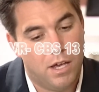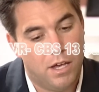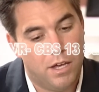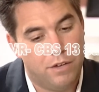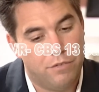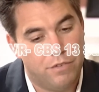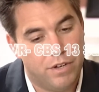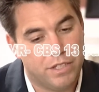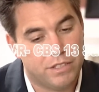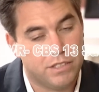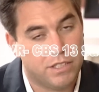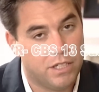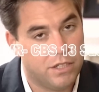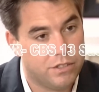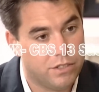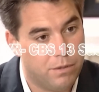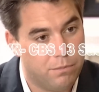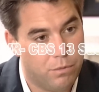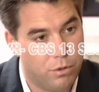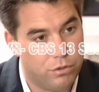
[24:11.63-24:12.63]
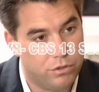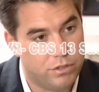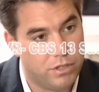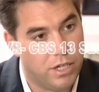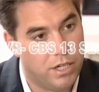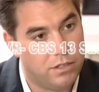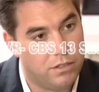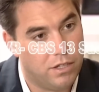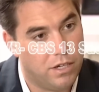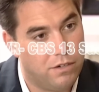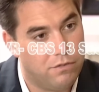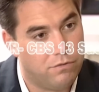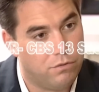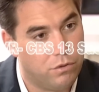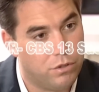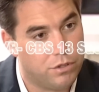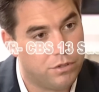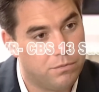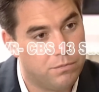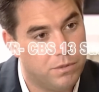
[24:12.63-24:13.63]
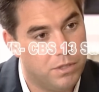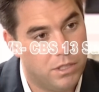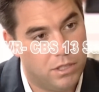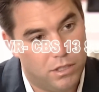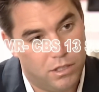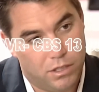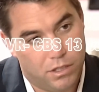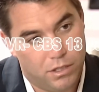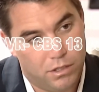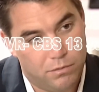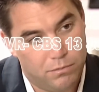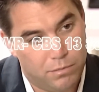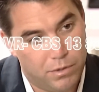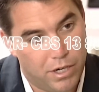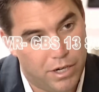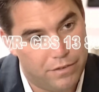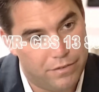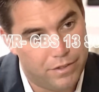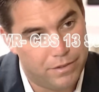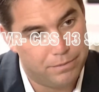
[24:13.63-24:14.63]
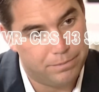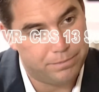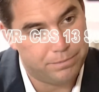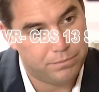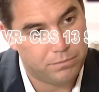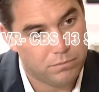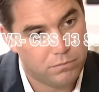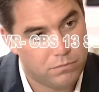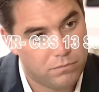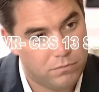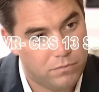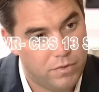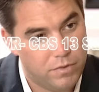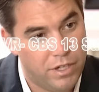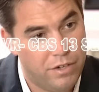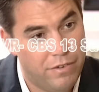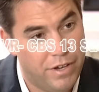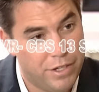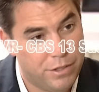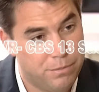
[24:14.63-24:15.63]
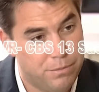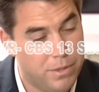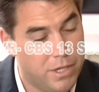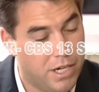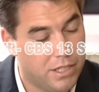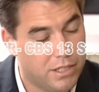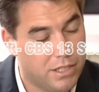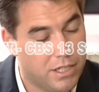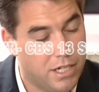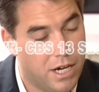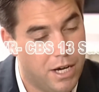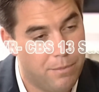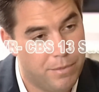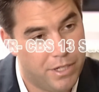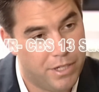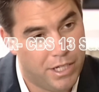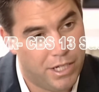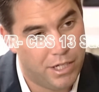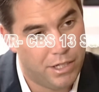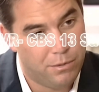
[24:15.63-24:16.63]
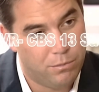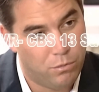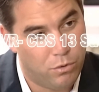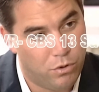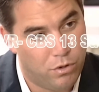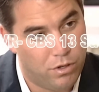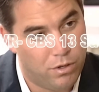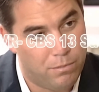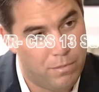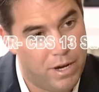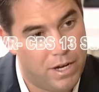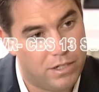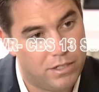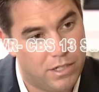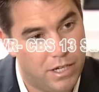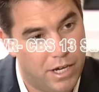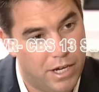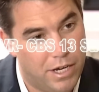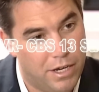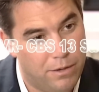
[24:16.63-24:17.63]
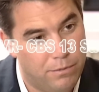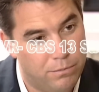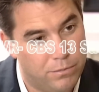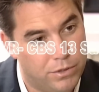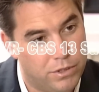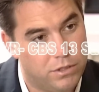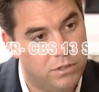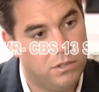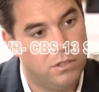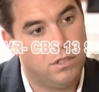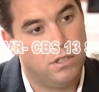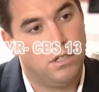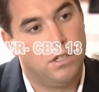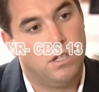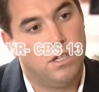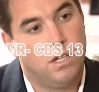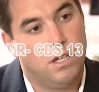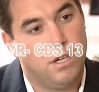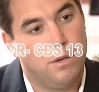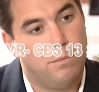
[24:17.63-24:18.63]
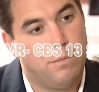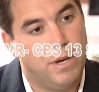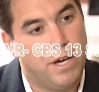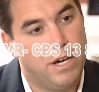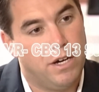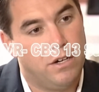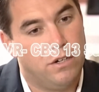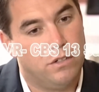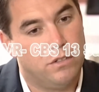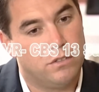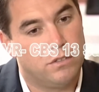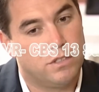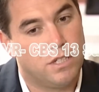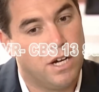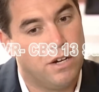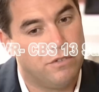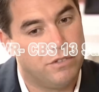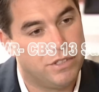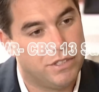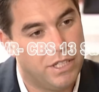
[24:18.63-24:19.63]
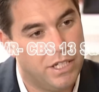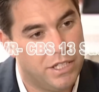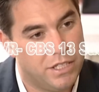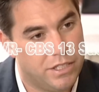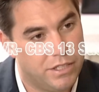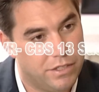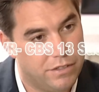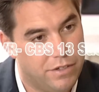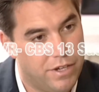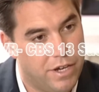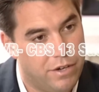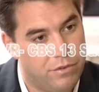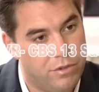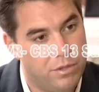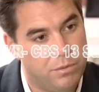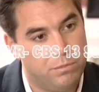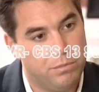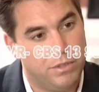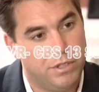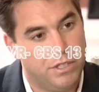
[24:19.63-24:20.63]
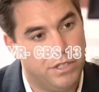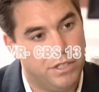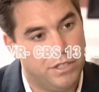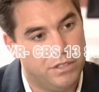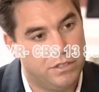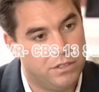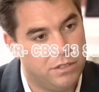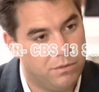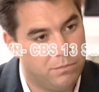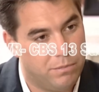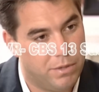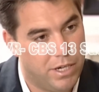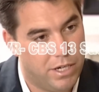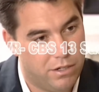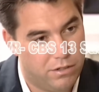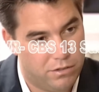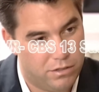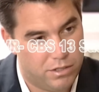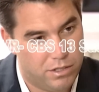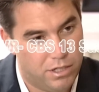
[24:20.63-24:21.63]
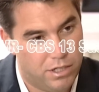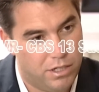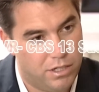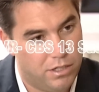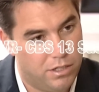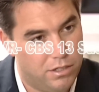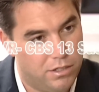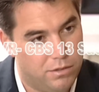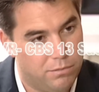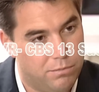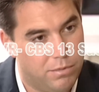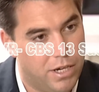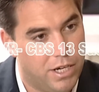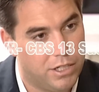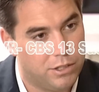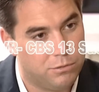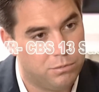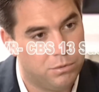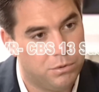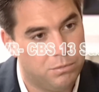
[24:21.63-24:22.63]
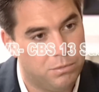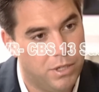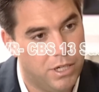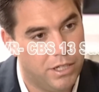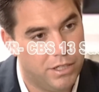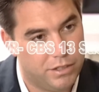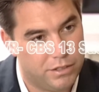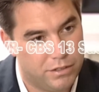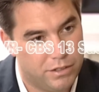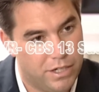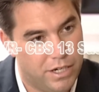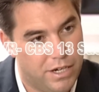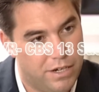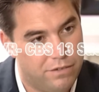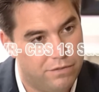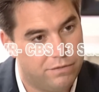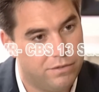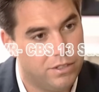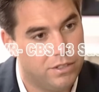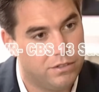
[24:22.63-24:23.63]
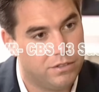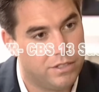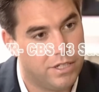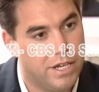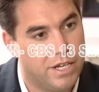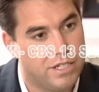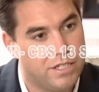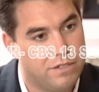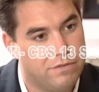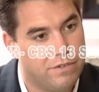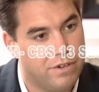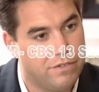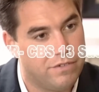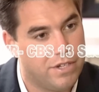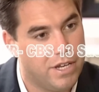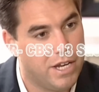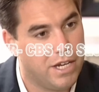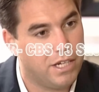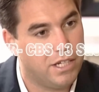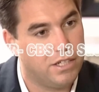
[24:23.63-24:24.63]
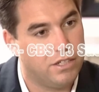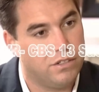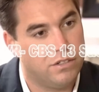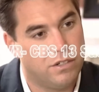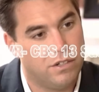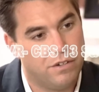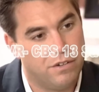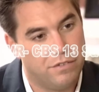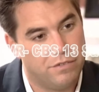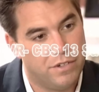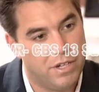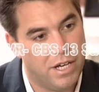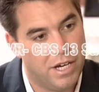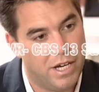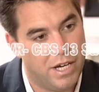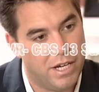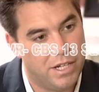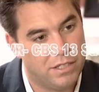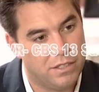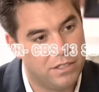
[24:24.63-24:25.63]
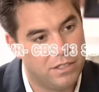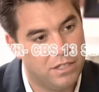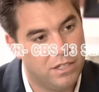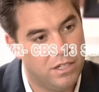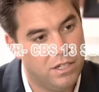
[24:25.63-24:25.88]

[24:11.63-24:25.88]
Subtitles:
Investigators on both sides, law enforcement and private, have asked me not to comment any more about times, about conversations I had with the police, about the possible polygraph, tests if I've taken or I've not,